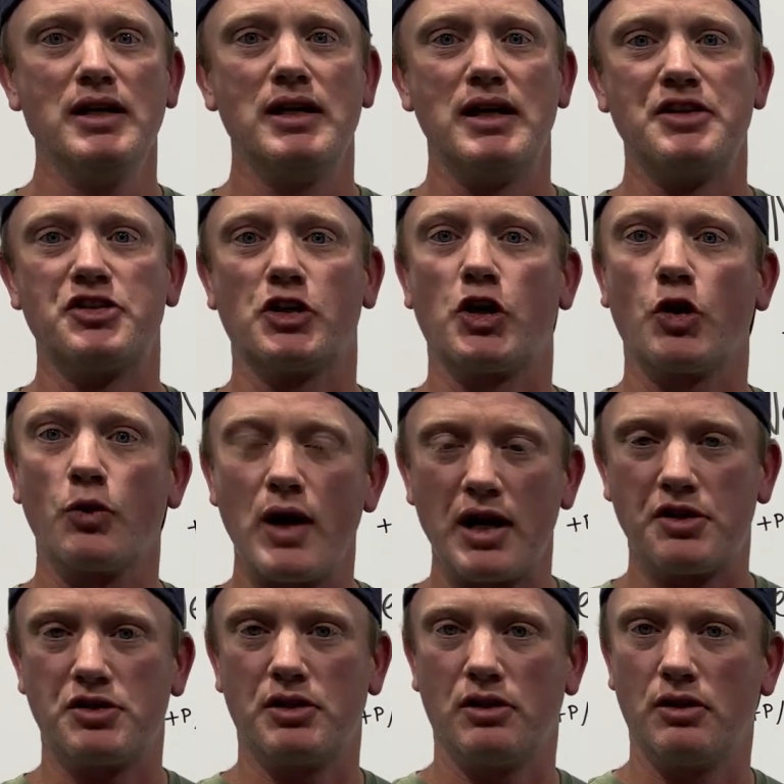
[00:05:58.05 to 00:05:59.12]
it's a
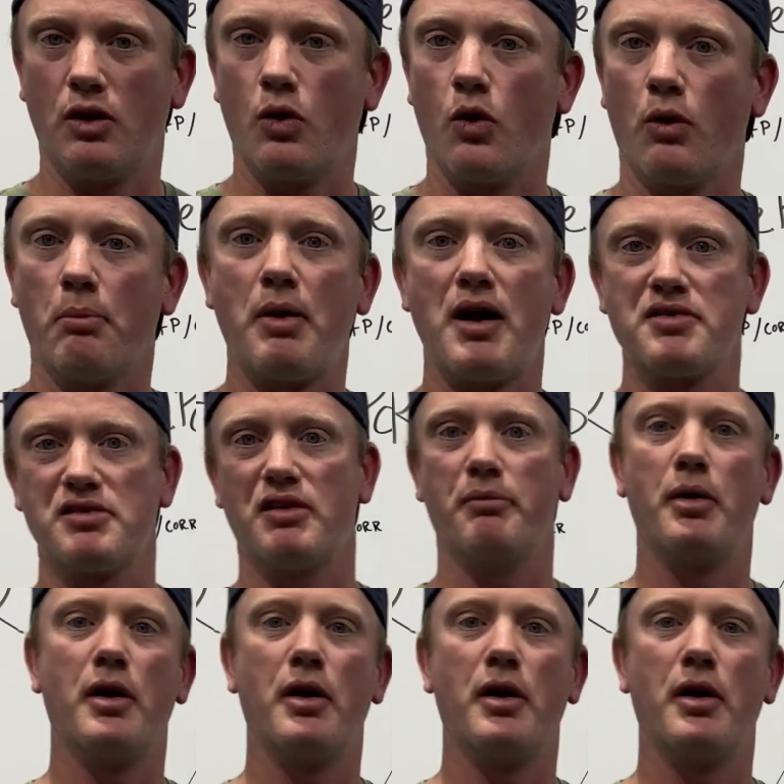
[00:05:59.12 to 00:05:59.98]
correction or positive